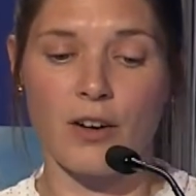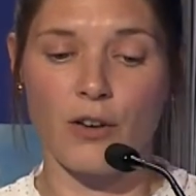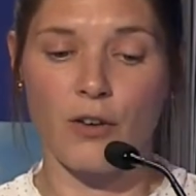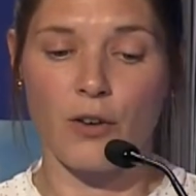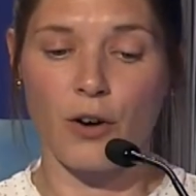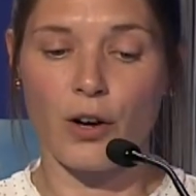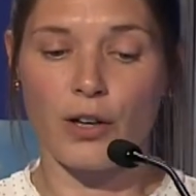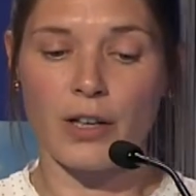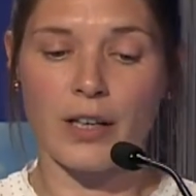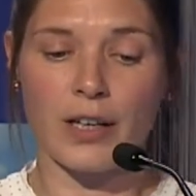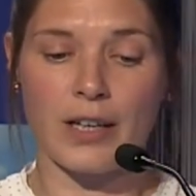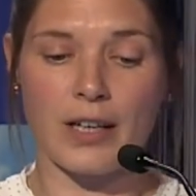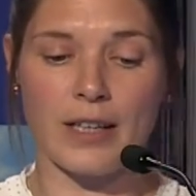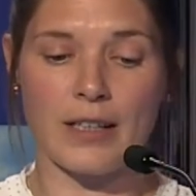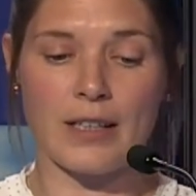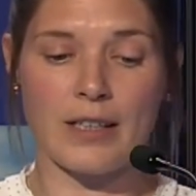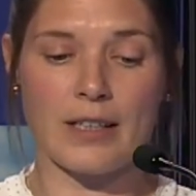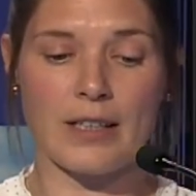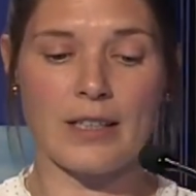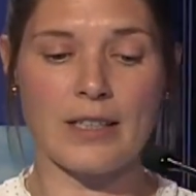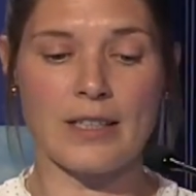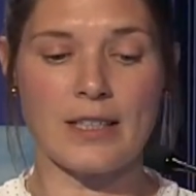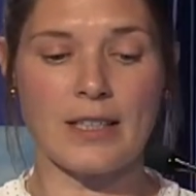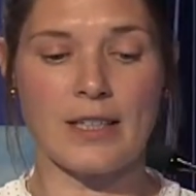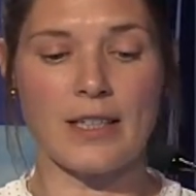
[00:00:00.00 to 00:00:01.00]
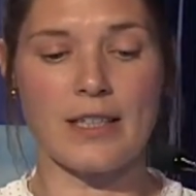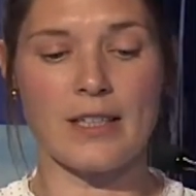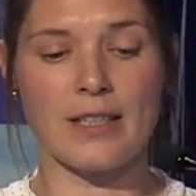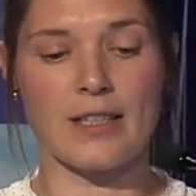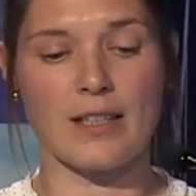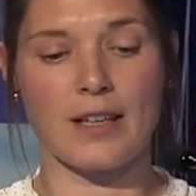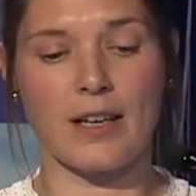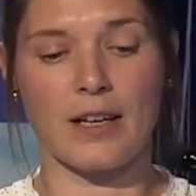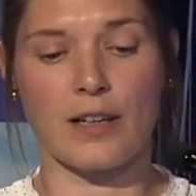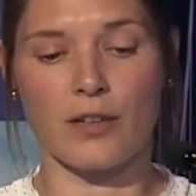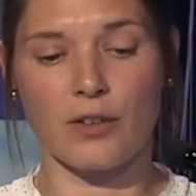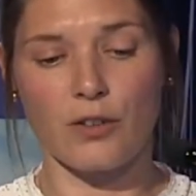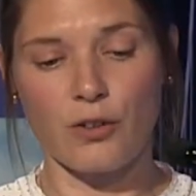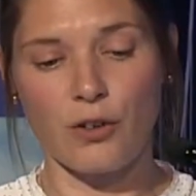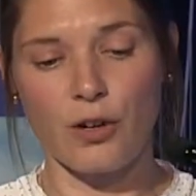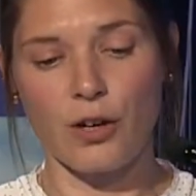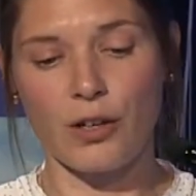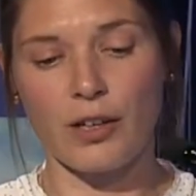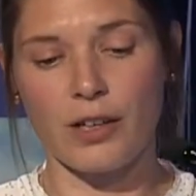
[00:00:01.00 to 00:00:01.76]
chronic kidney disease, and